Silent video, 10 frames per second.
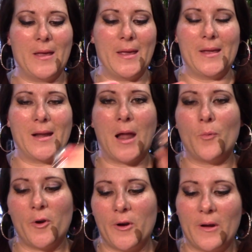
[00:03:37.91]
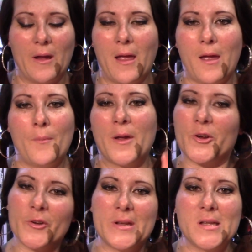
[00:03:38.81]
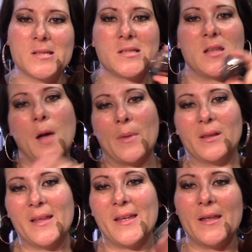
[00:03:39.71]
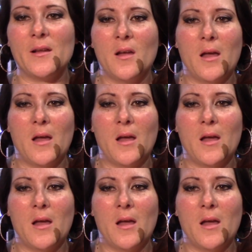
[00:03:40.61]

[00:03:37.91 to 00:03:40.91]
And I wear it on my crease, on my lid.